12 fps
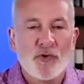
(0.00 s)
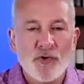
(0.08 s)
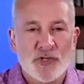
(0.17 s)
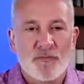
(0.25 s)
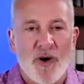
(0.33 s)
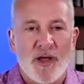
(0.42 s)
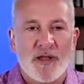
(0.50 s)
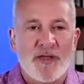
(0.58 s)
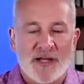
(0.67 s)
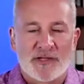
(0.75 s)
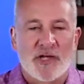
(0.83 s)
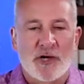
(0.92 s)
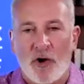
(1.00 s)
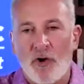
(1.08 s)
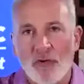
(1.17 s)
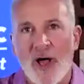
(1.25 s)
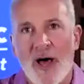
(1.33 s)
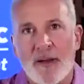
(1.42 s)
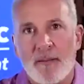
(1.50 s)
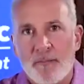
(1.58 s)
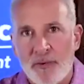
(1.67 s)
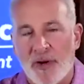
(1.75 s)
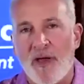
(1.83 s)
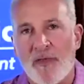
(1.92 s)
you're losing money, that's like, hold on,
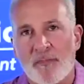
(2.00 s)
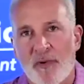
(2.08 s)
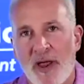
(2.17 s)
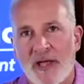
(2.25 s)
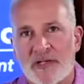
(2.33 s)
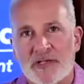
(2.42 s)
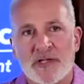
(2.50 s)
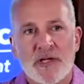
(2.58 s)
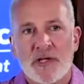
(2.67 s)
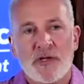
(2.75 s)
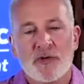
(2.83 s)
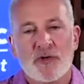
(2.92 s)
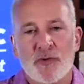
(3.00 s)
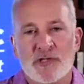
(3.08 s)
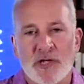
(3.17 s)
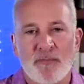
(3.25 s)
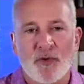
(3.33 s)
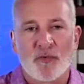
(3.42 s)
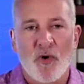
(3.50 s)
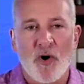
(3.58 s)
put on the brakes, you're doing something